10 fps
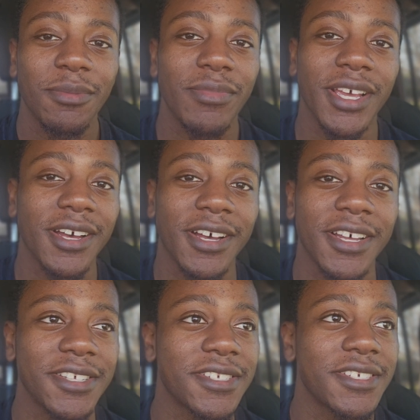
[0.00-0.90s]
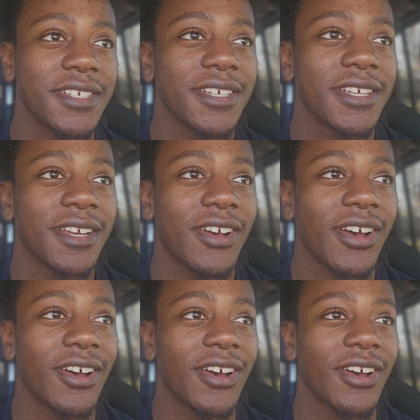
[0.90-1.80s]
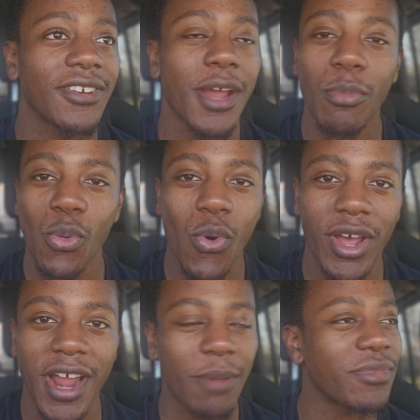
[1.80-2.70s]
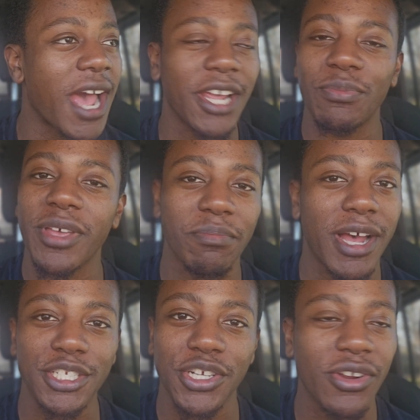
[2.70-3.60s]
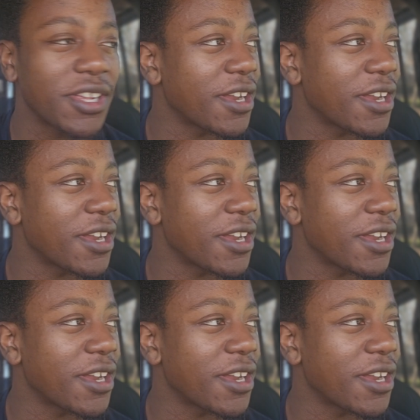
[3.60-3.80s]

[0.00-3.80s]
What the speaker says: because number 1, I'm documenting my journey.